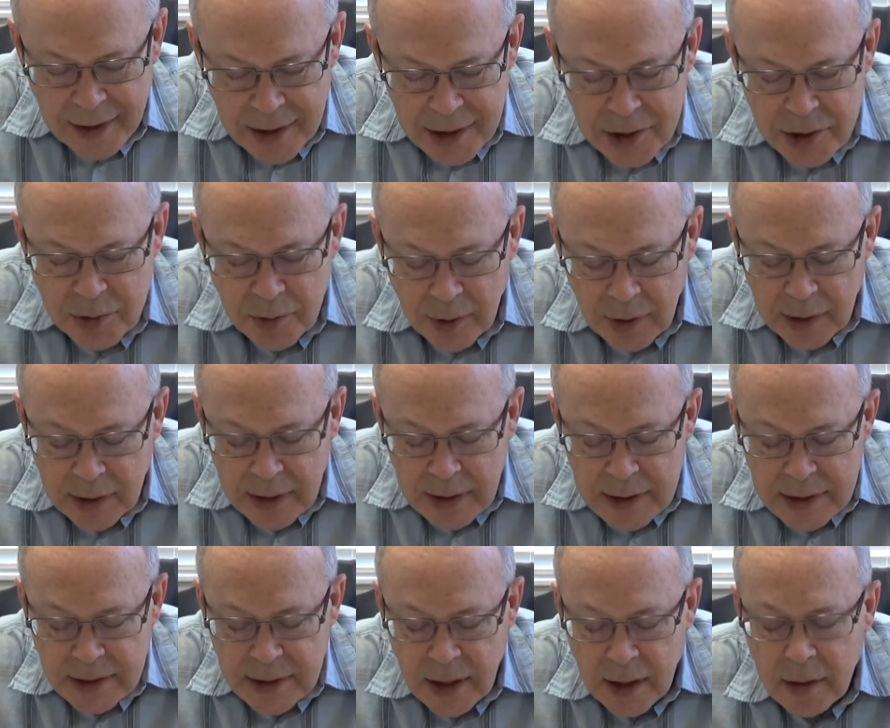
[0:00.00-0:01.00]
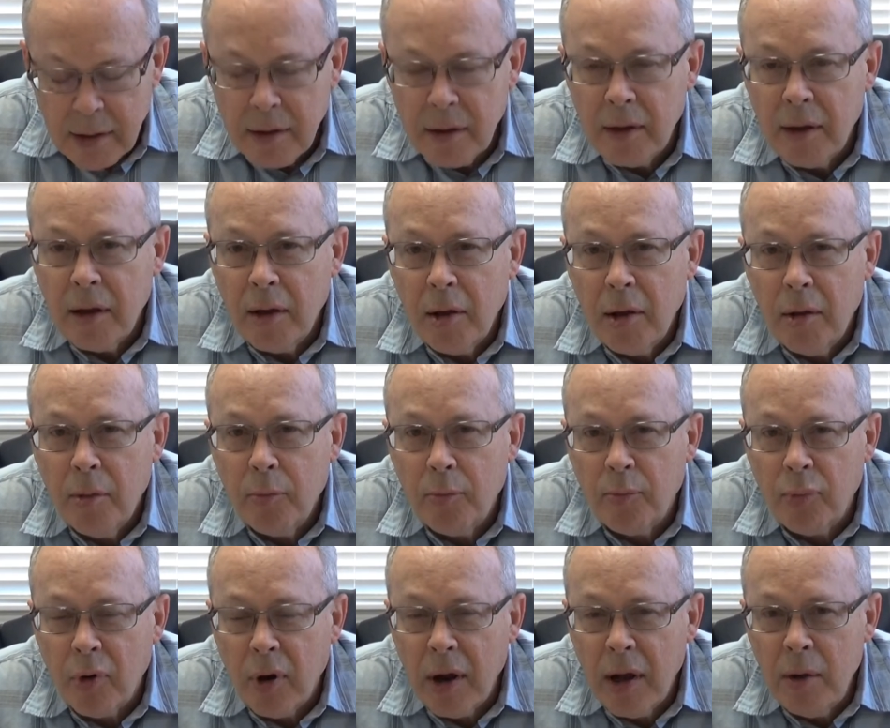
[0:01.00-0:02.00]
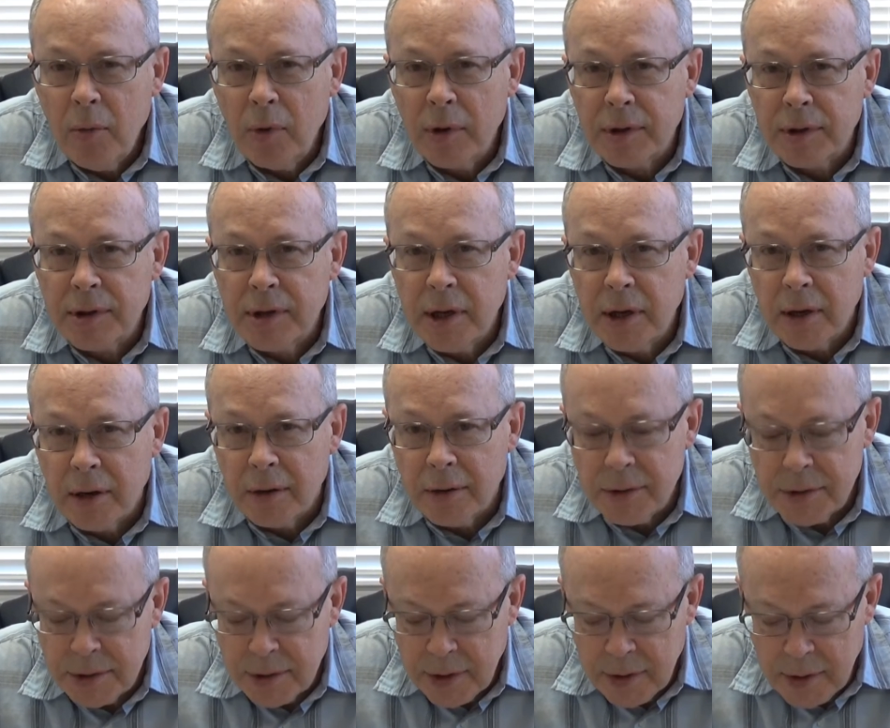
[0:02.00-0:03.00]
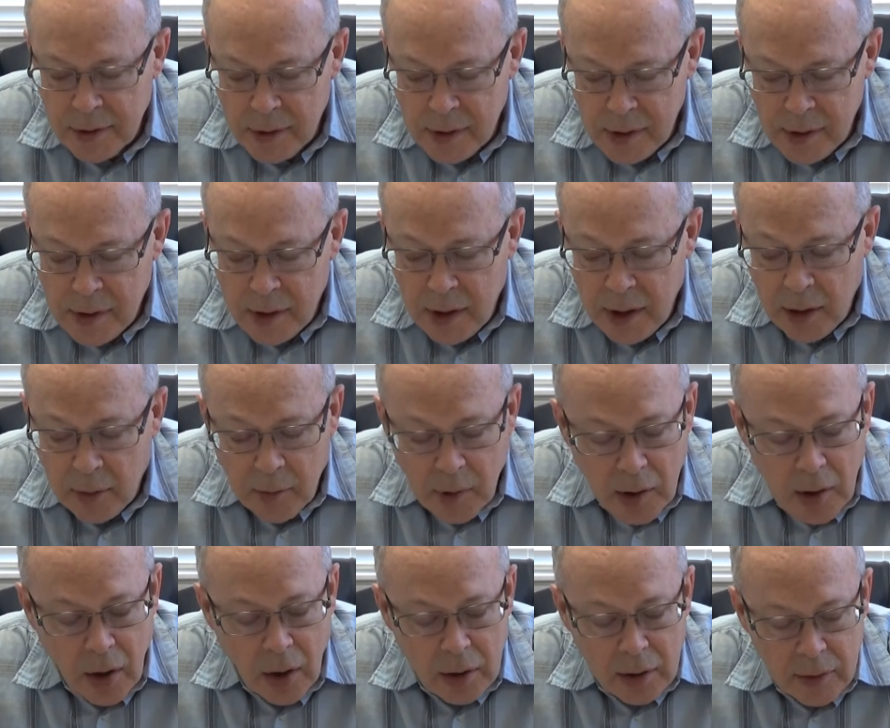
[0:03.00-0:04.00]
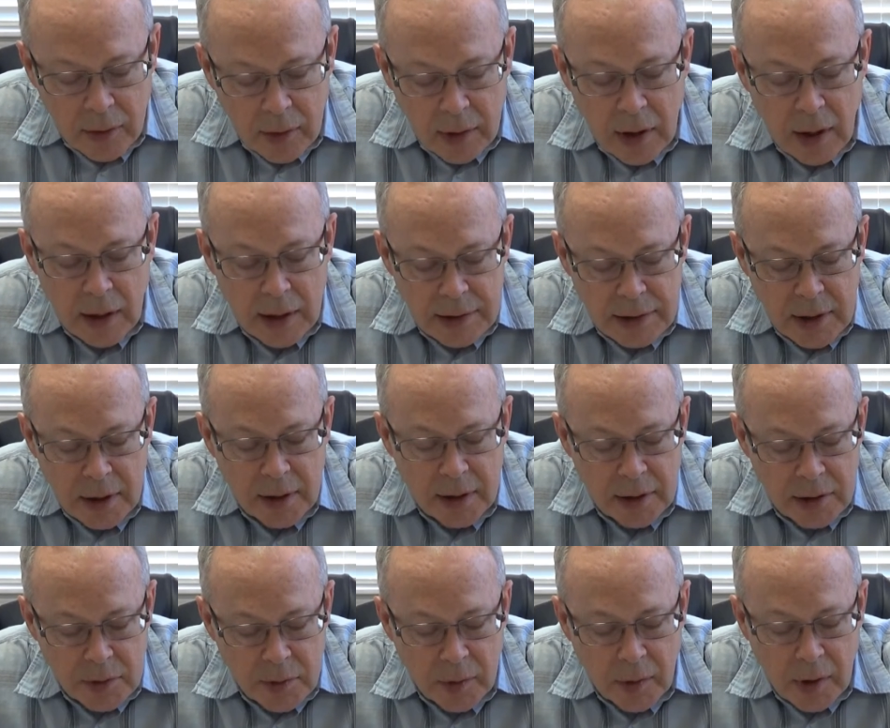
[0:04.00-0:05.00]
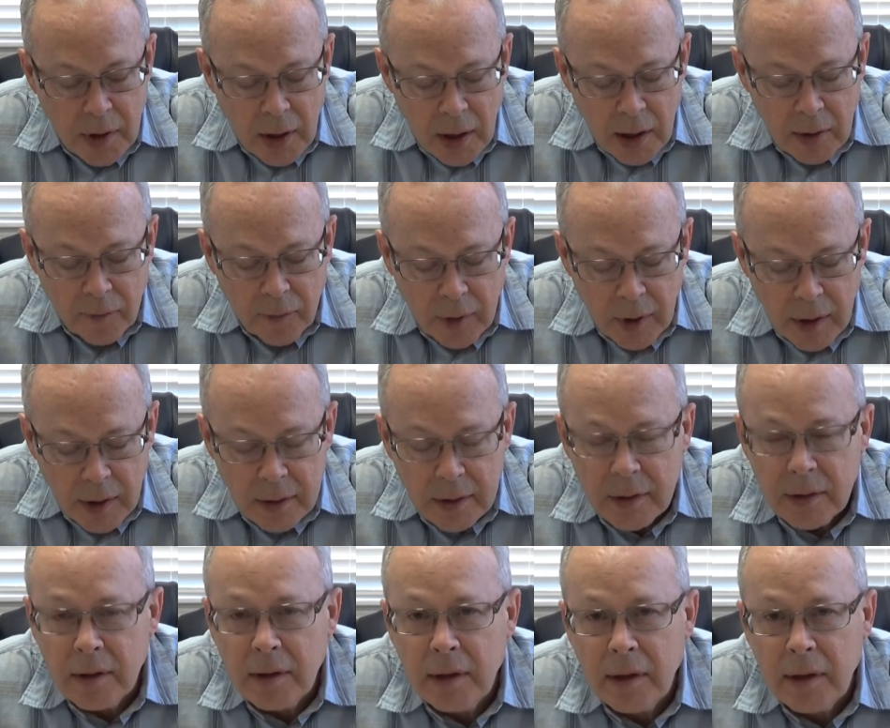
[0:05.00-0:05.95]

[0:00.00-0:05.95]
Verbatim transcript: Israel, and he said, "Pray with tears" in regard to the Gaza-Israel conflict.